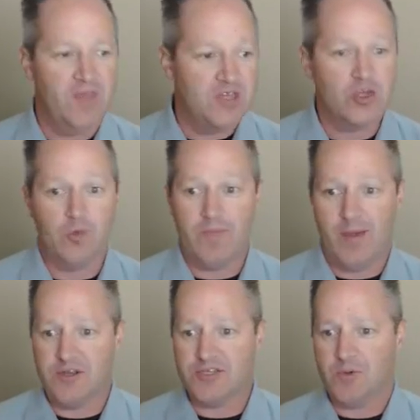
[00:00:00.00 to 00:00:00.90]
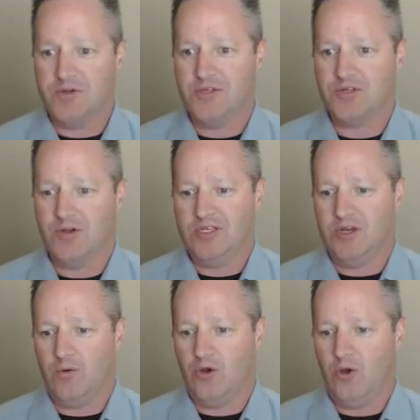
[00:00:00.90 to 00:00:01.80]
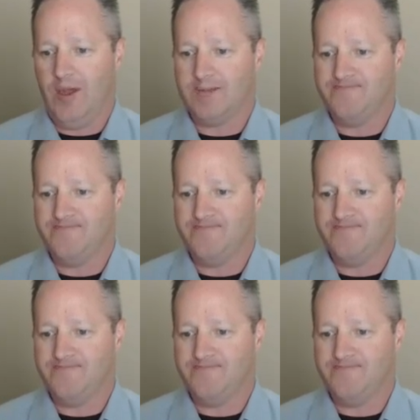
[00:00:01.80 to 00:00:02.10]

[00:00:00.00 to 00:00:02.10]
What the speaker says: So I'm going to switch my screens here real quick